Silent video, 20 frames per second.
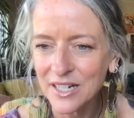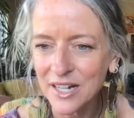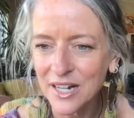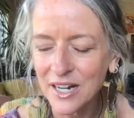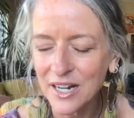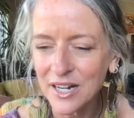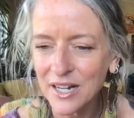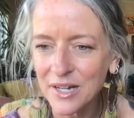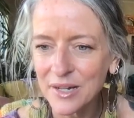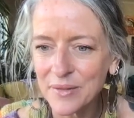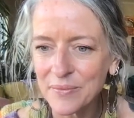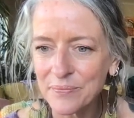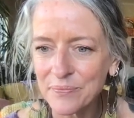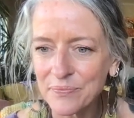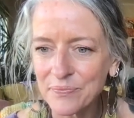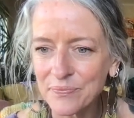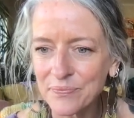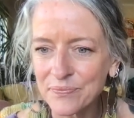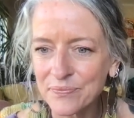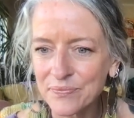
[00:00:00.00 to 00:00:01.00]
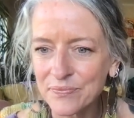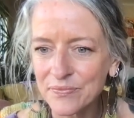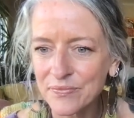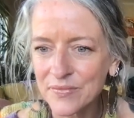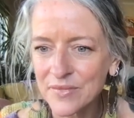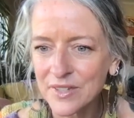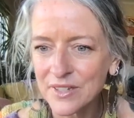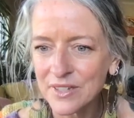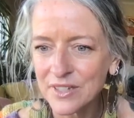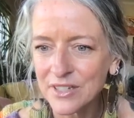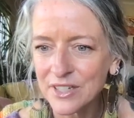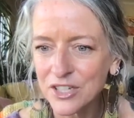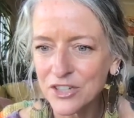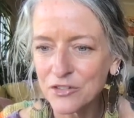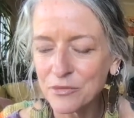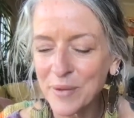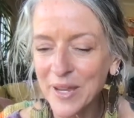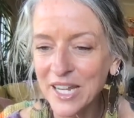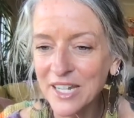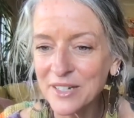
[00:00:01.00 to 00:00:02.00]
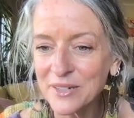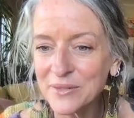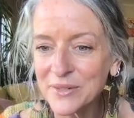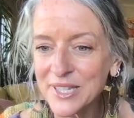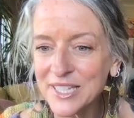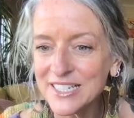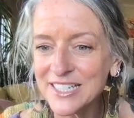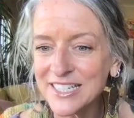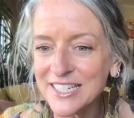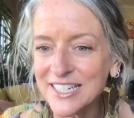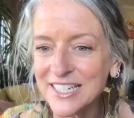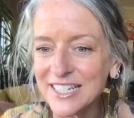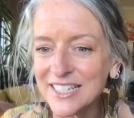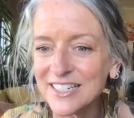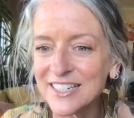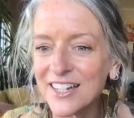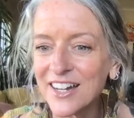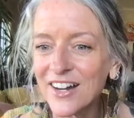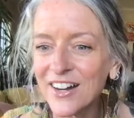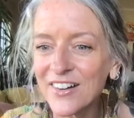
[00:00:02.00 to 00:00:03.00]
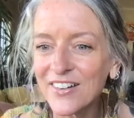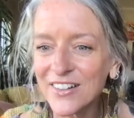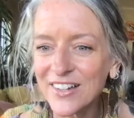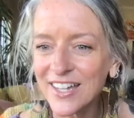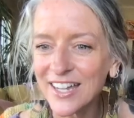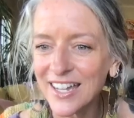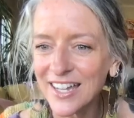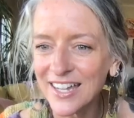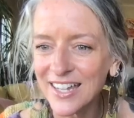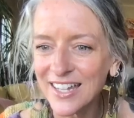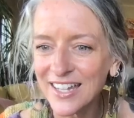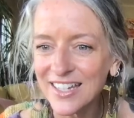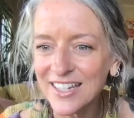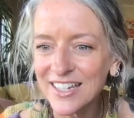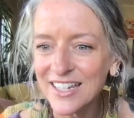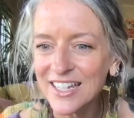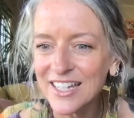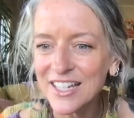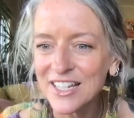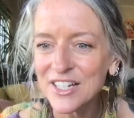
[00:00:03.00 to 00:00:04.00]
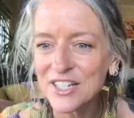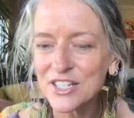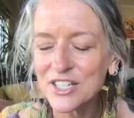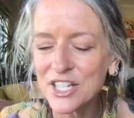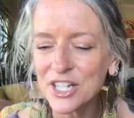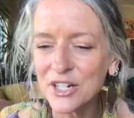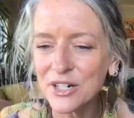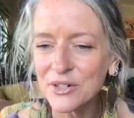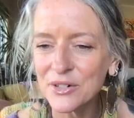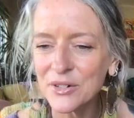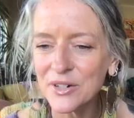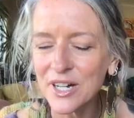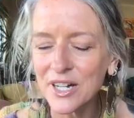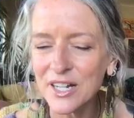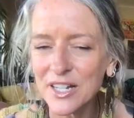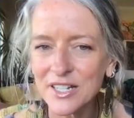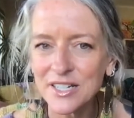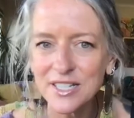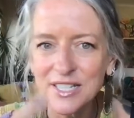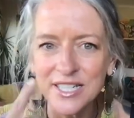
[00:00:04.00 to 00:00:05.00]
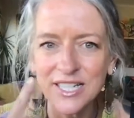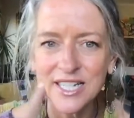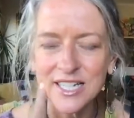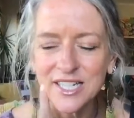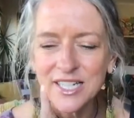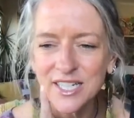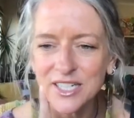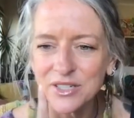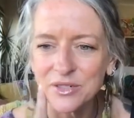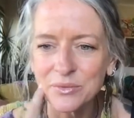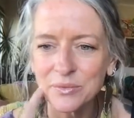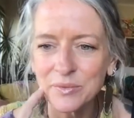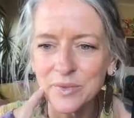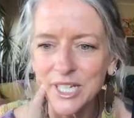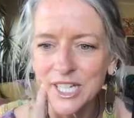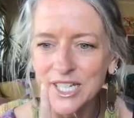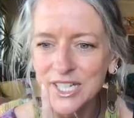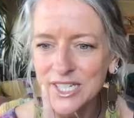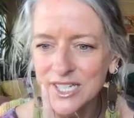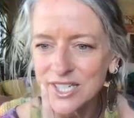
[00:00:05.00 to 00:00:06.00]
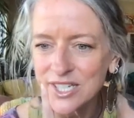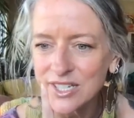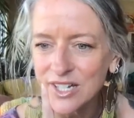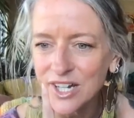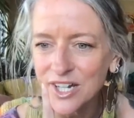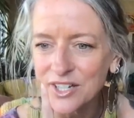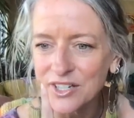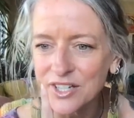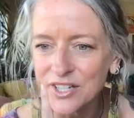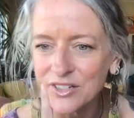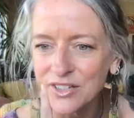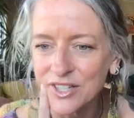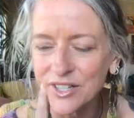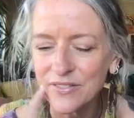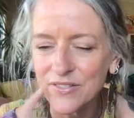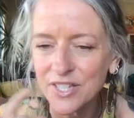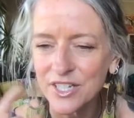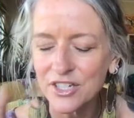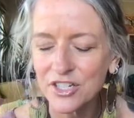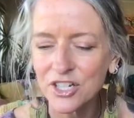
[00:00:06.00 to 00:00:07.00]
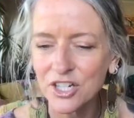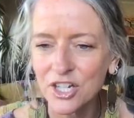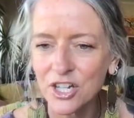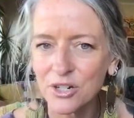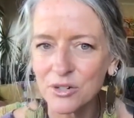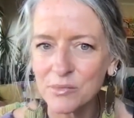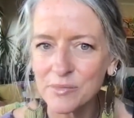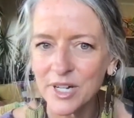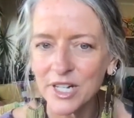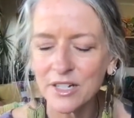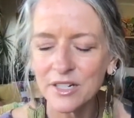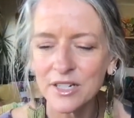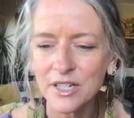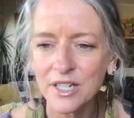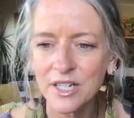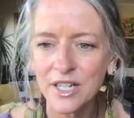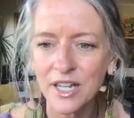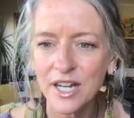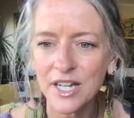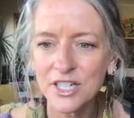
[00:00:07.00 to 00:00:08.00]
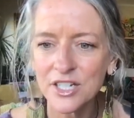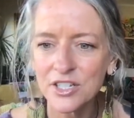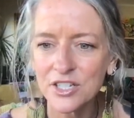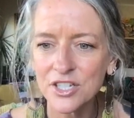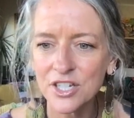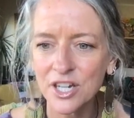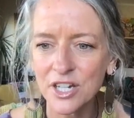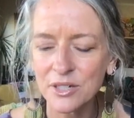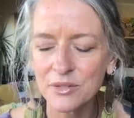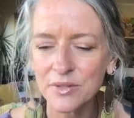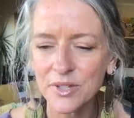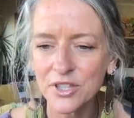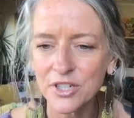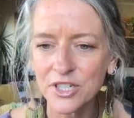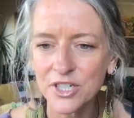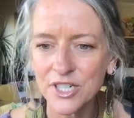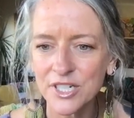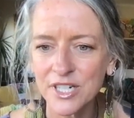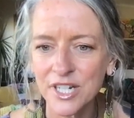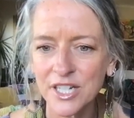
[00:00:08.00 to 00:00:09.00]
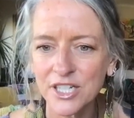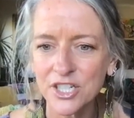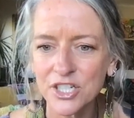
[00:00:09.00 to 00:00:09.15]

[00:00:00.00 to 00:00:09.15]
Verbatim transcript: Um, you've painted with Nadine. Okay. So uh, Sandy DeWitt also lives in Tacoma. I just talked with her today.